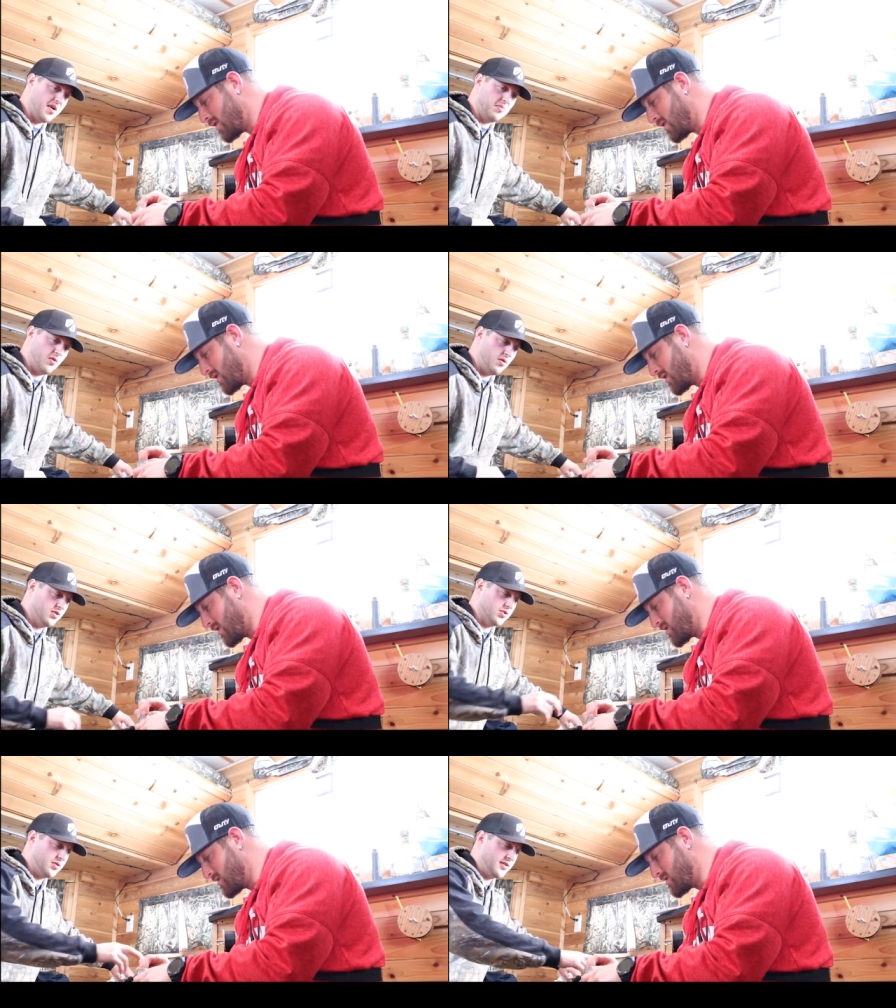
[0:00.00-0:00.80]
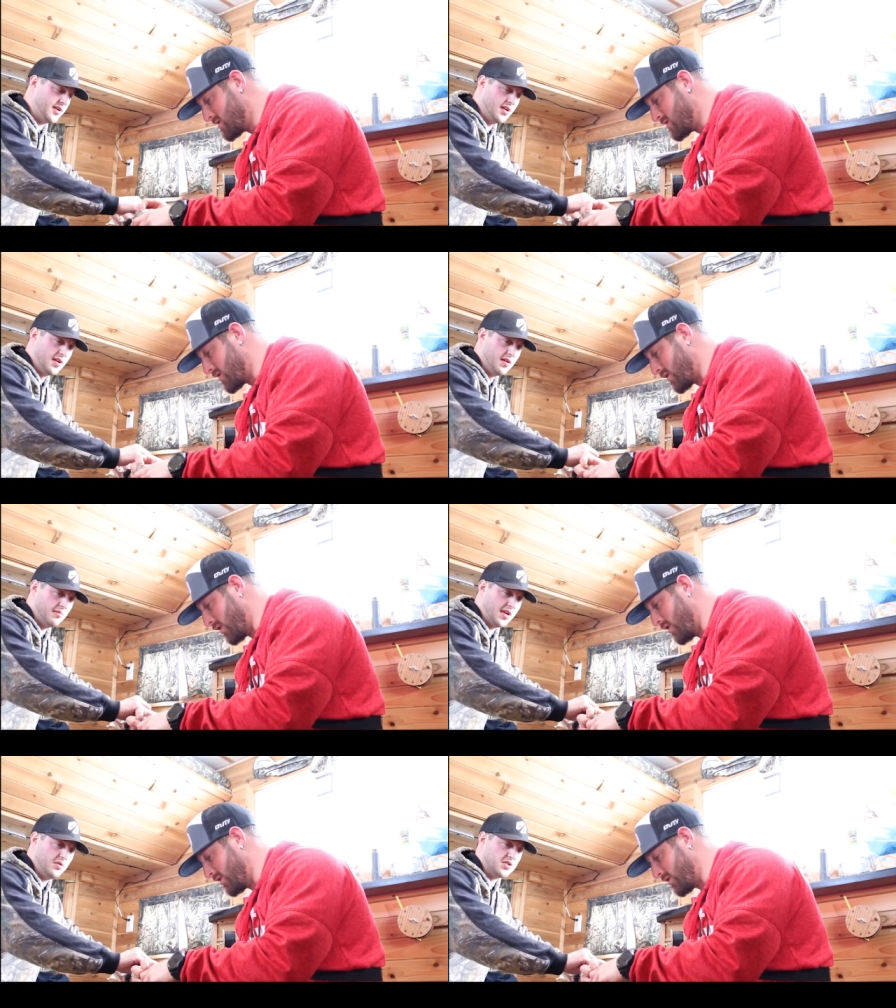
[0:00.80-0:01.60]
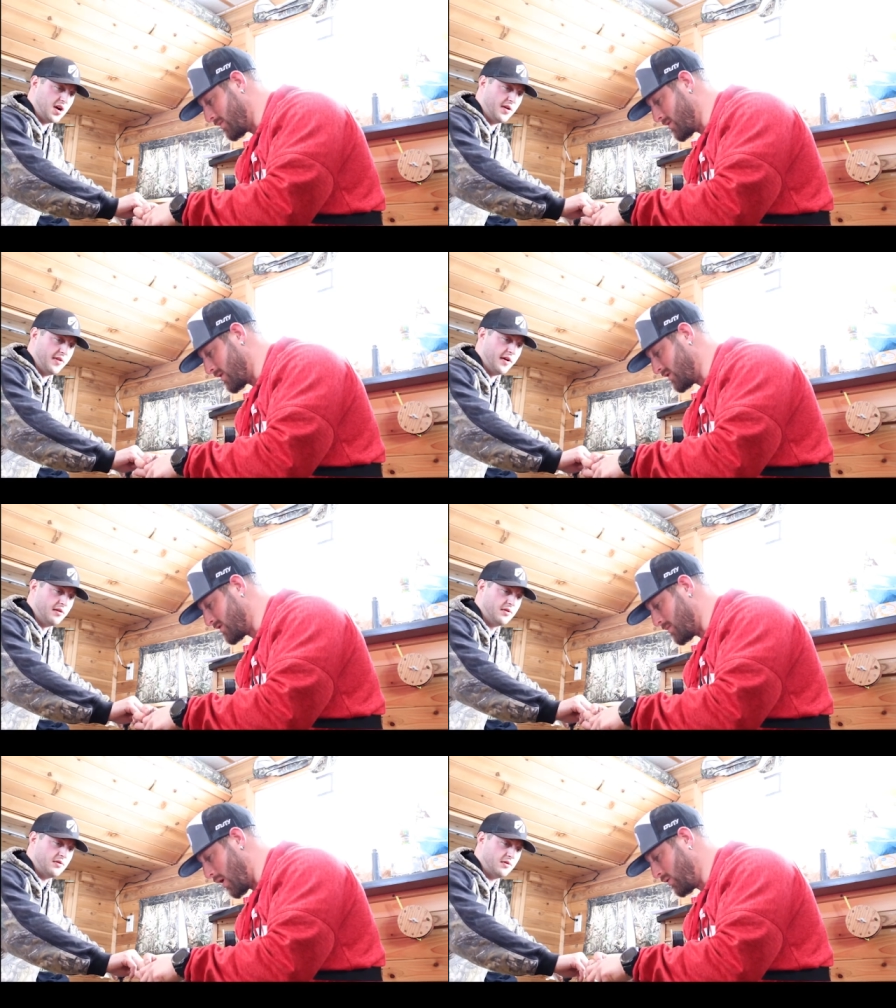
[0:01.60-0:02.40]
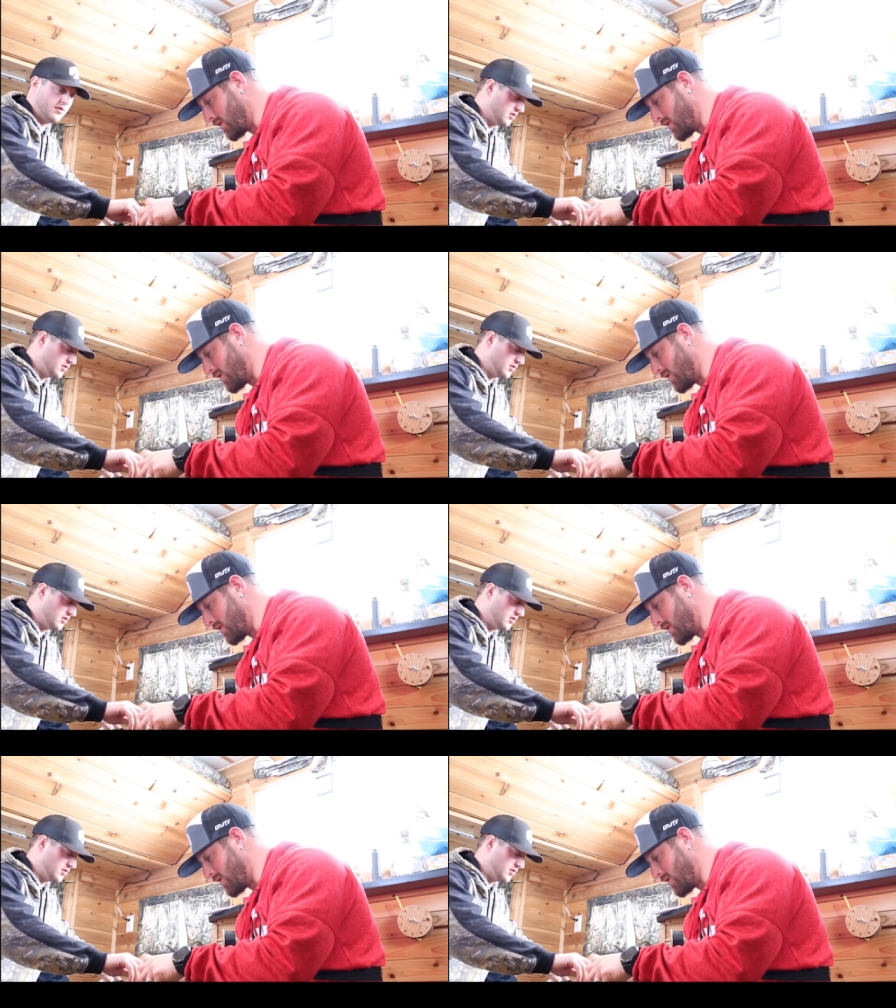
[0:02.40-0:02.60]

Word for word: my pole and jolted it, Dude, he was on there. Smoked